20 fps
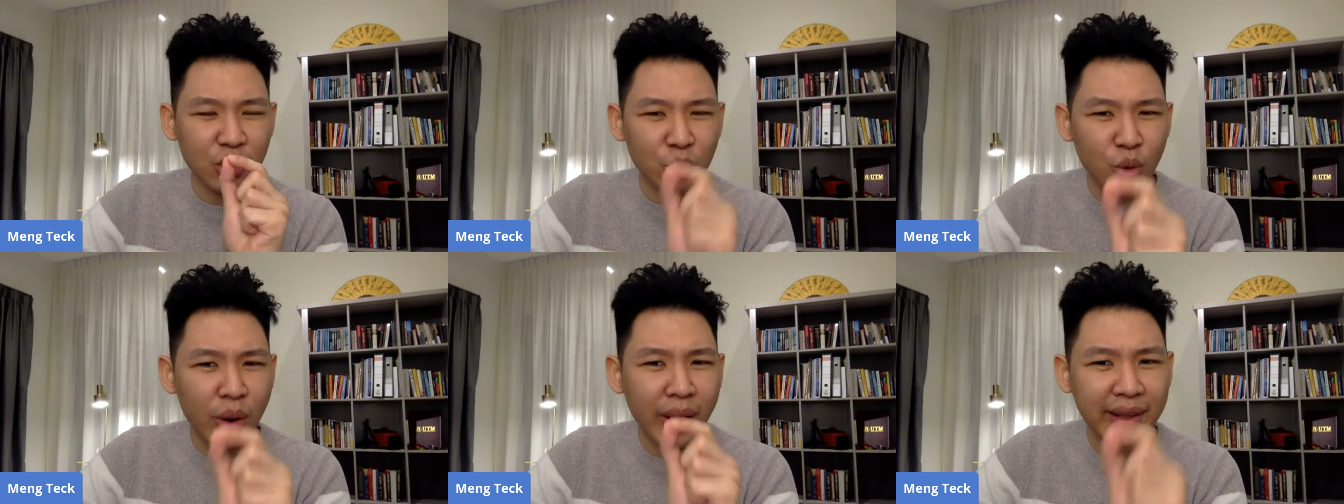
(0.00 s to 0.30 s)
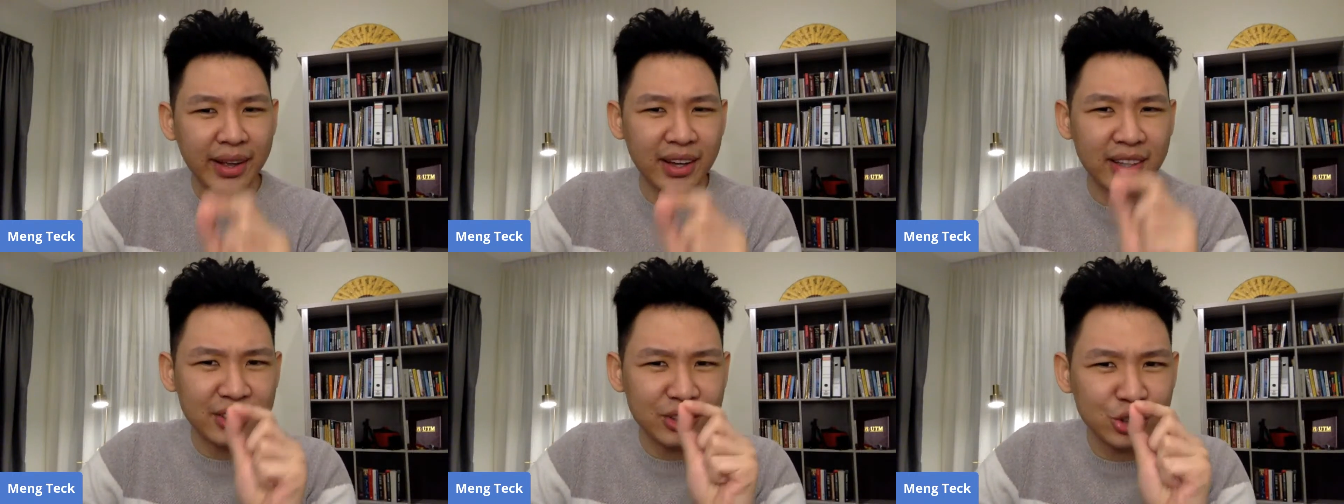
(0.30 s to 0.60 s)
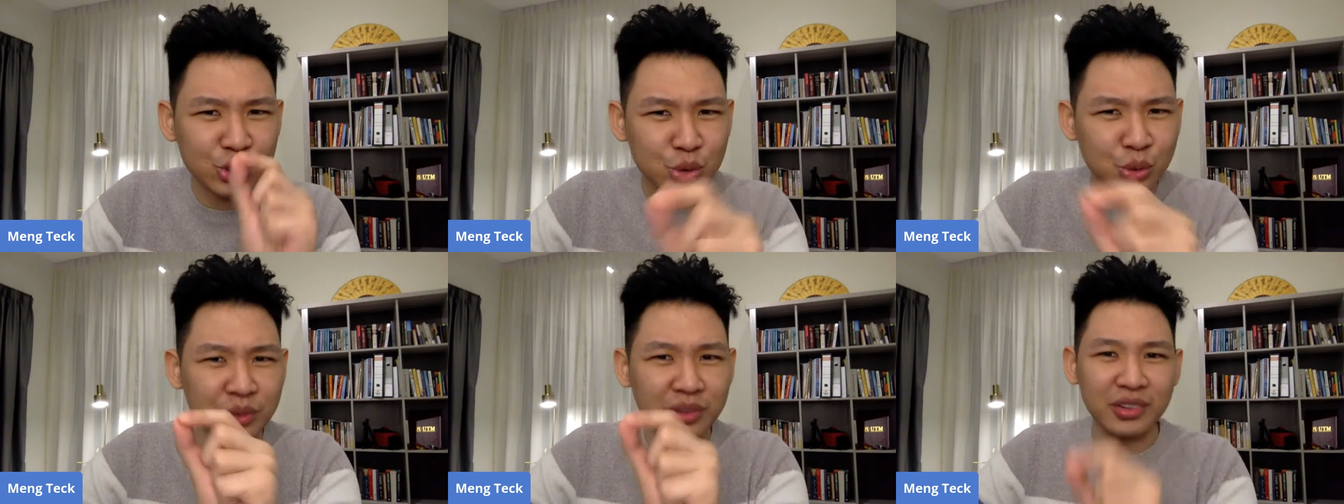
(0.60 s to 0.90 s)
quite
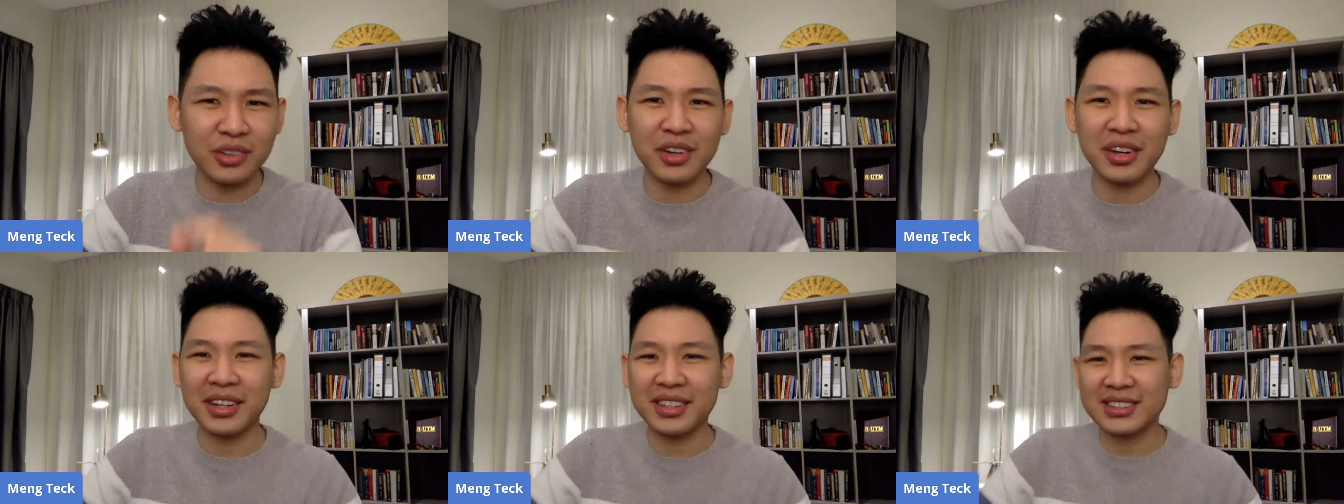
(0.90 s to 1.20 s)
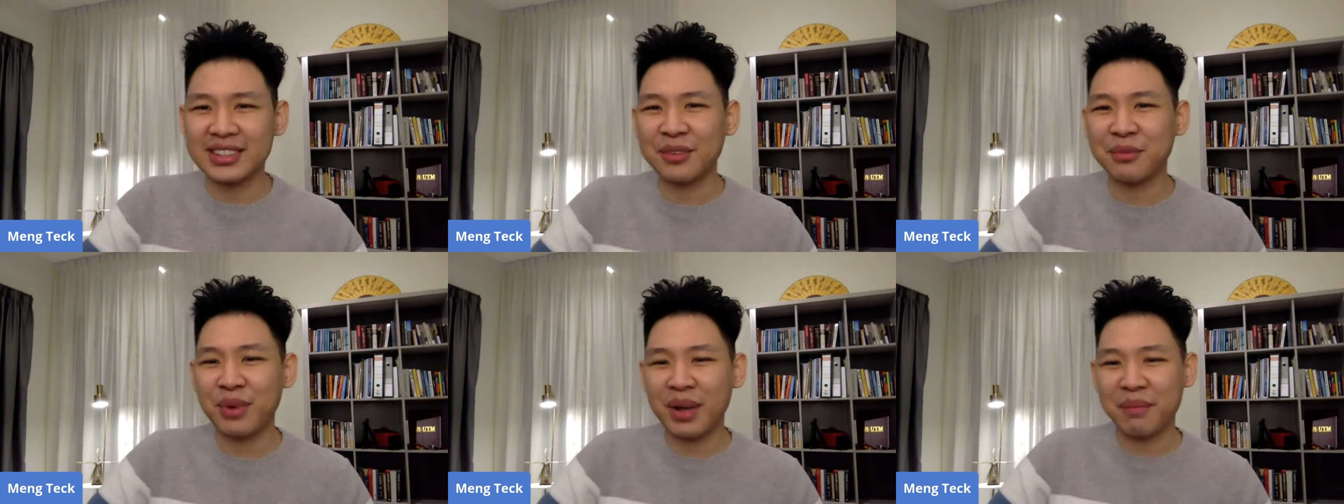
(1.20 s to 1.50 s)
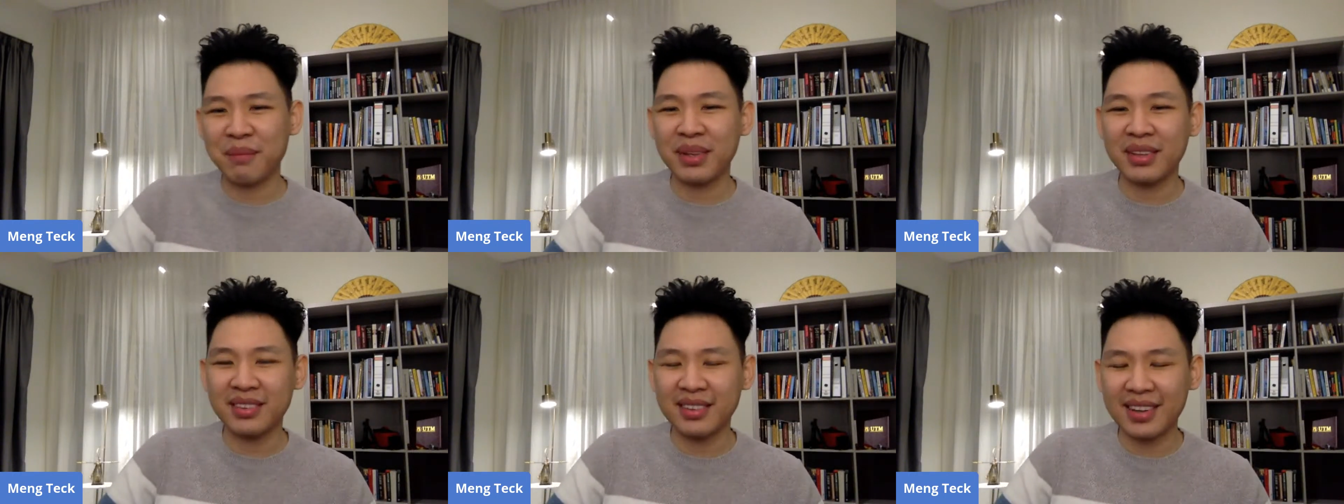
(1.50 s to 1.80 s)
hanjun. You understand
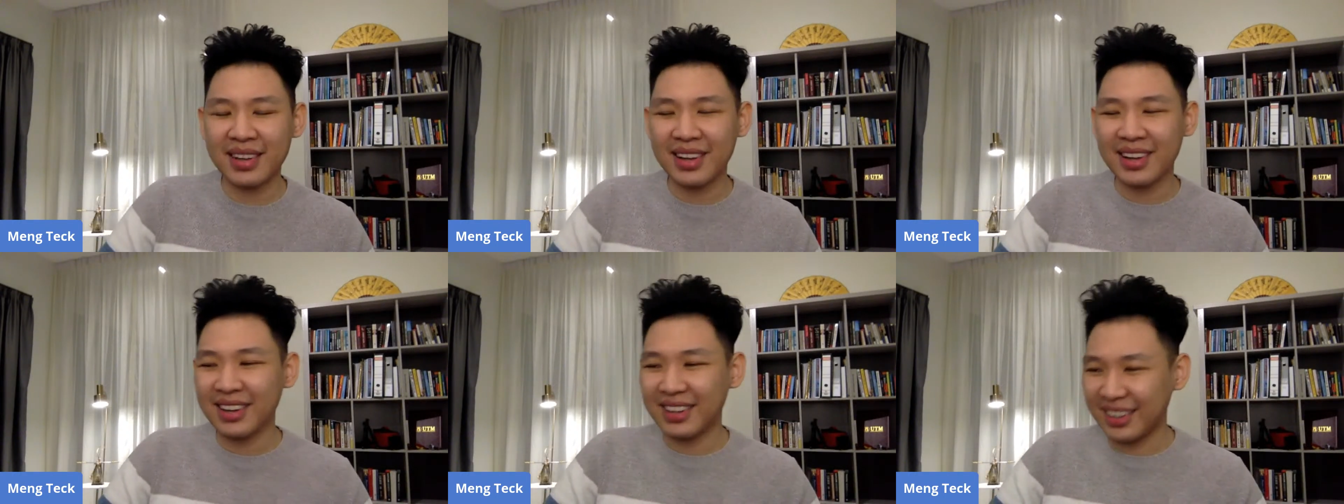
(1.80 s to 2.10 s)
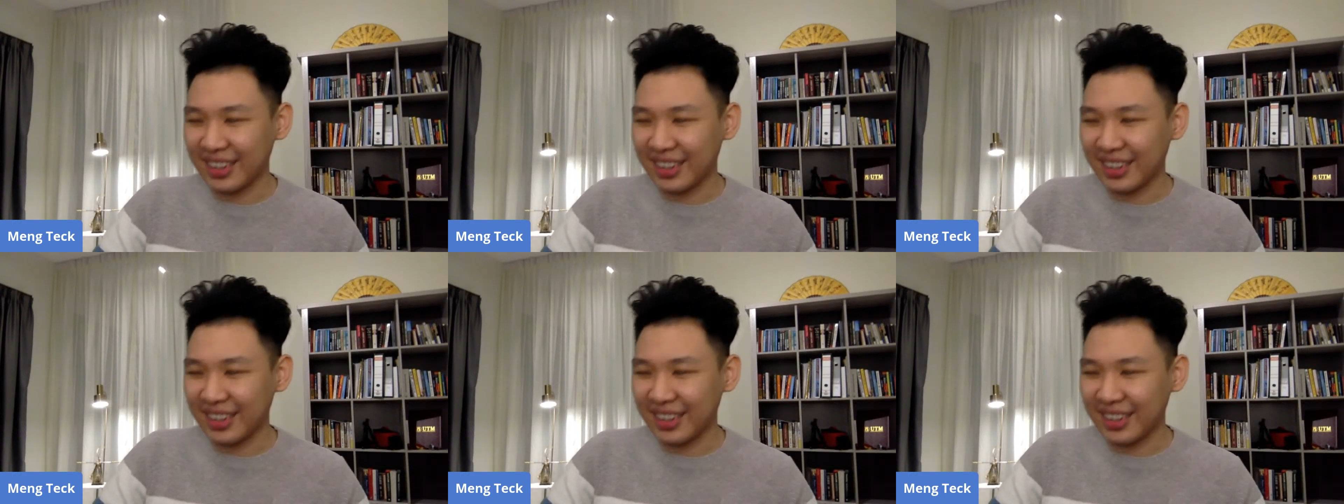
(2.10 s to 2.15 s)
what I mean?